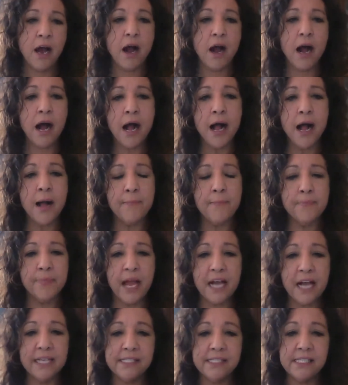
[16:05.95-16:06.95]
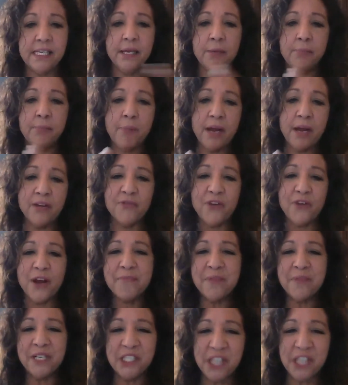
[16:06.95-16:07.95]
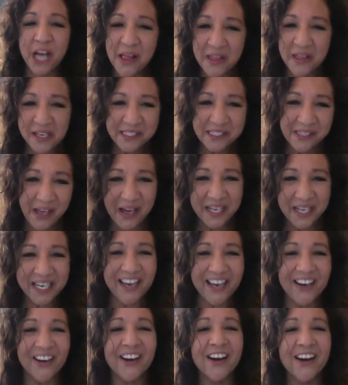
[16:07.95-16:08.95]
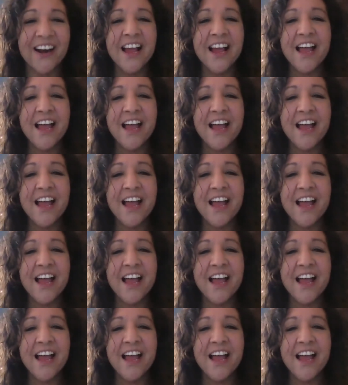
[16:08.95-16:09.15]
I see my friend Michelle is on here.